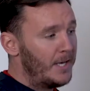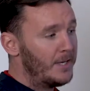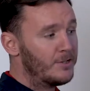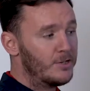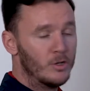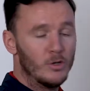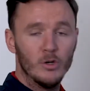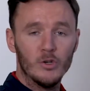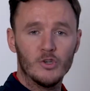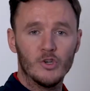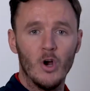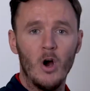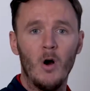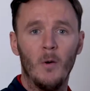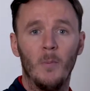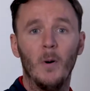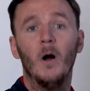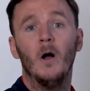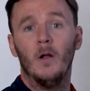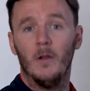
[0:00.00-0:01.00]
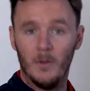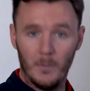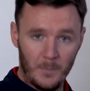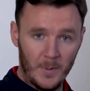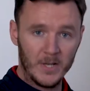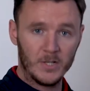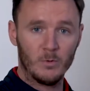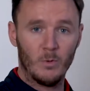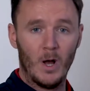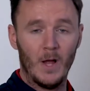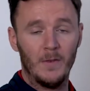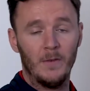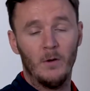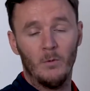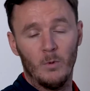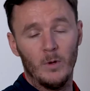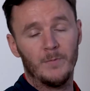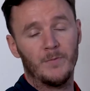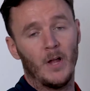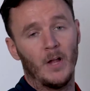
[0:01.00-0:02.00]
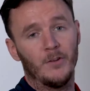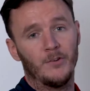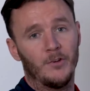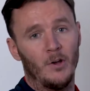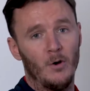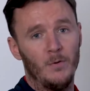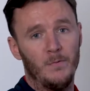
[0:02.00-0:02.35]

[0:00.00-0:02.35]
it's a good job. Best one we've done so